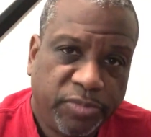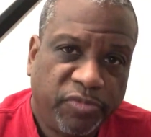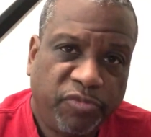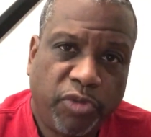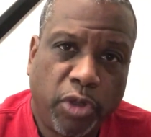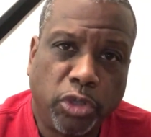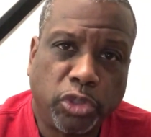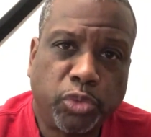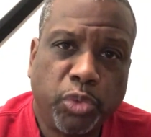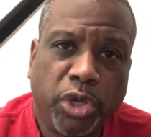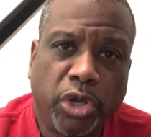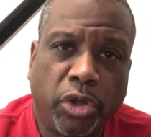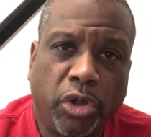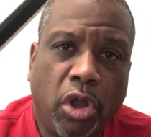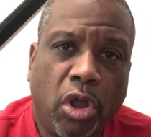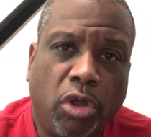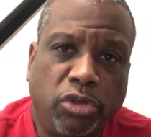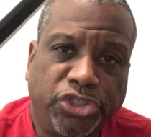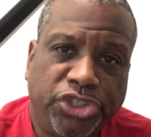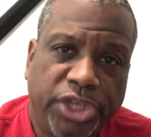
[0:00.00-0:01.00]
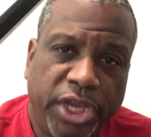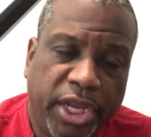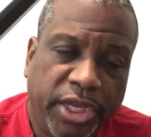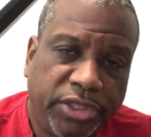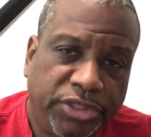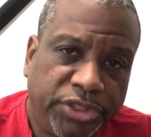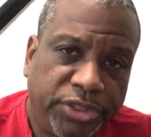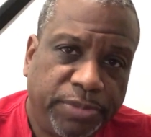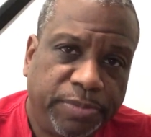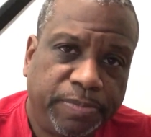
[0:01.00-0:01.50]
Folks, we're gonna all
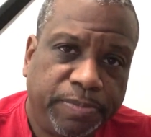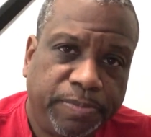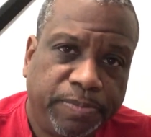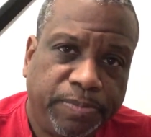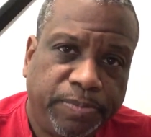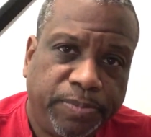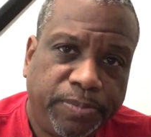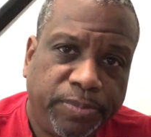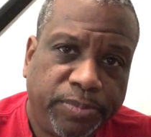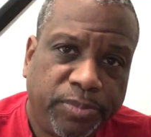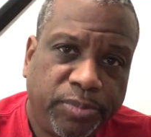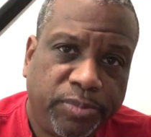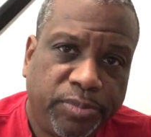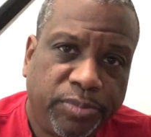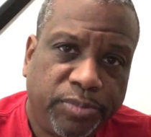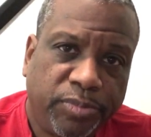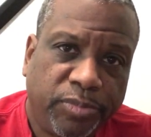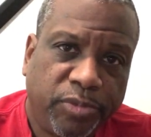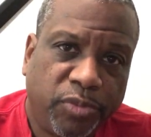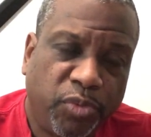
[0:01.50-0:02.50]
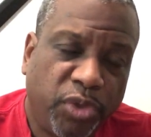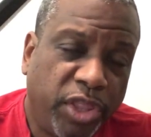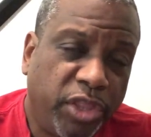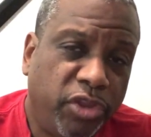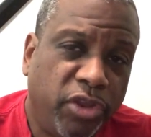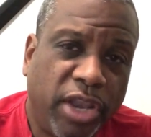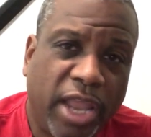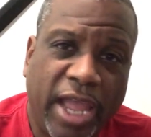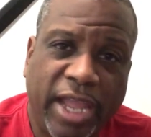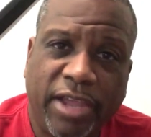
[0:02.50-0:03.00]
change whether
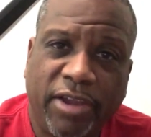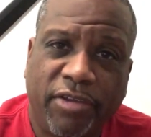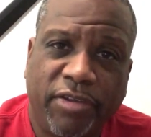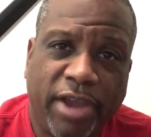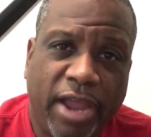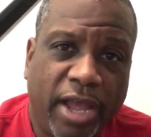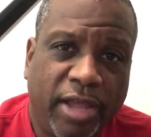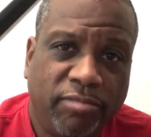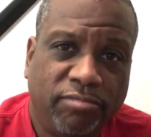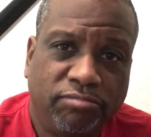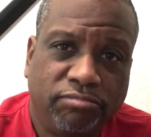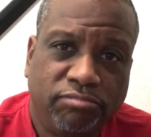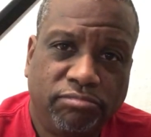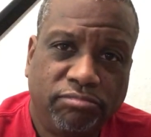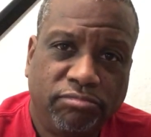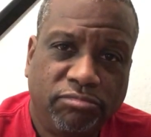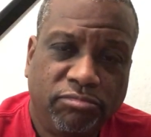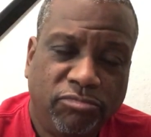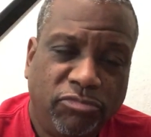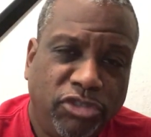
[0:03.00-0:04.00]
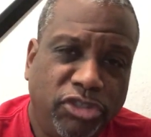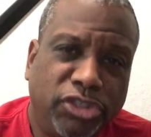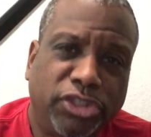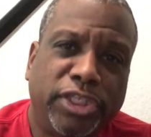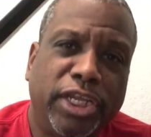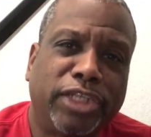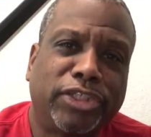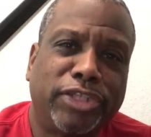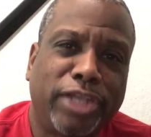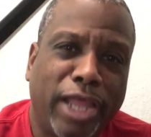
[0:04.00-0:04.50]
you like it or not. Your
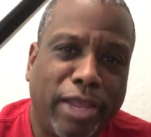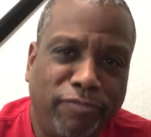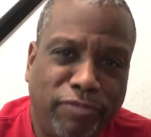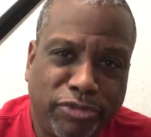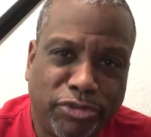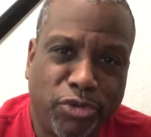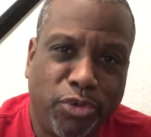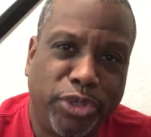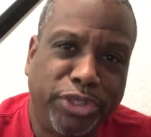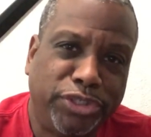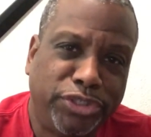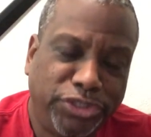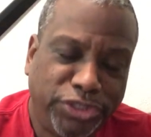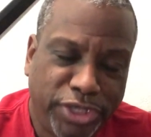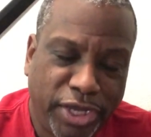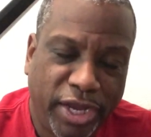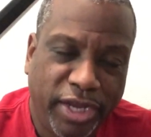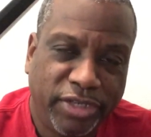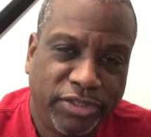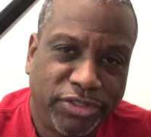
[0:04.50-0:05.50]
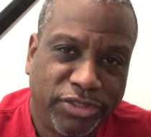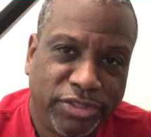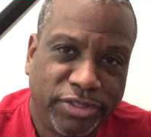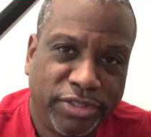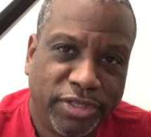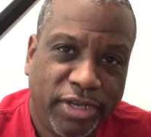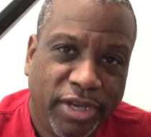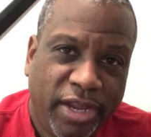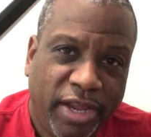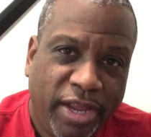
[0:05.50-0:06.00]
sex life is going to change
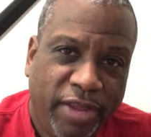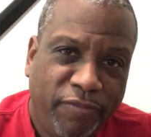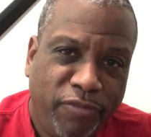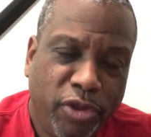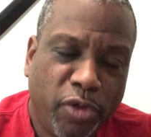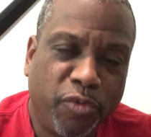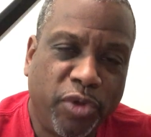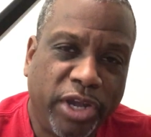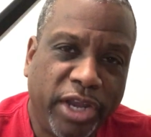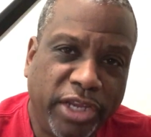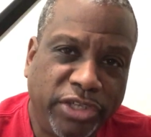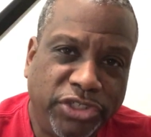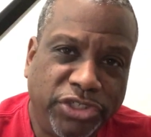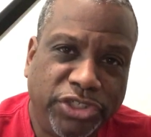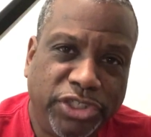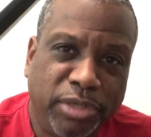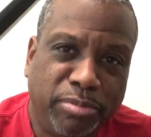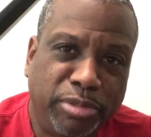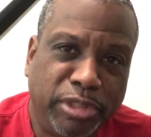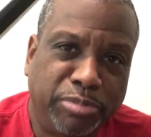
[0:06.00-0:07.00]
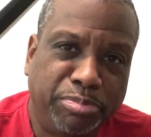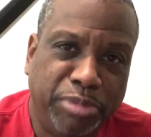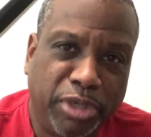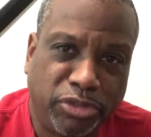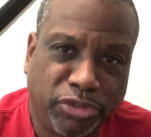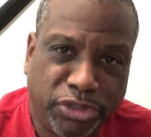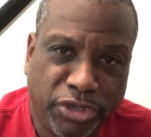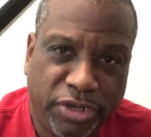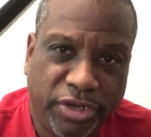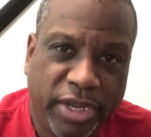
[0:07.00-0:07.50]
if your relationship is
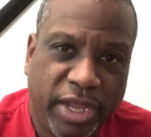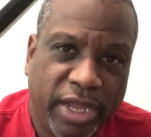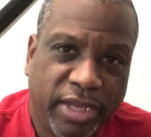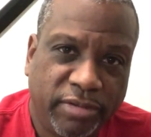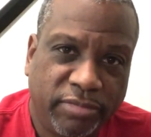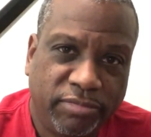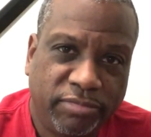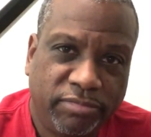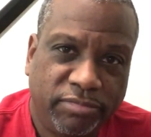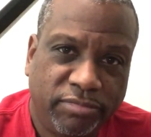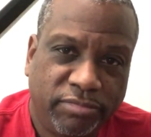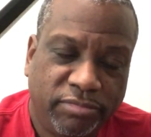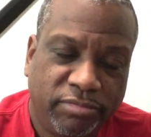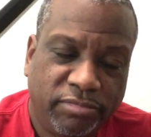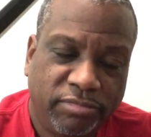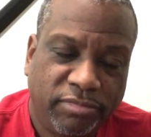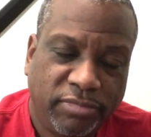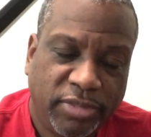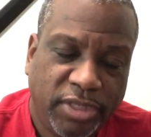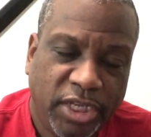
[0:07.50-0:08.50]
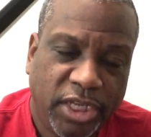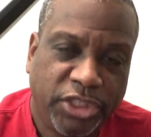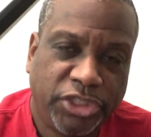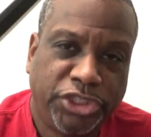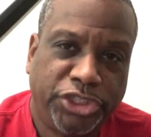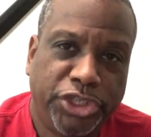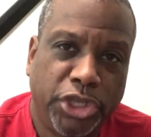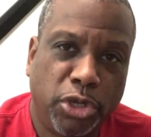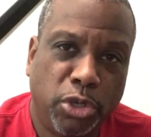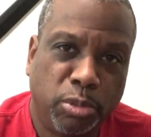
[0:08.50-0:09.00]
built on that. It's
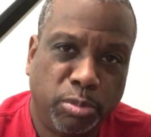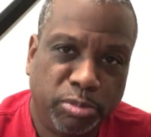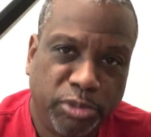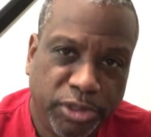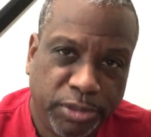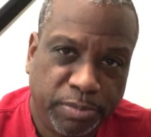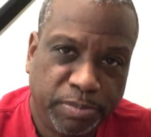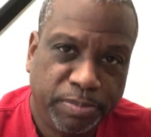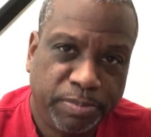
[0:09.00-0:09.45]
doomed.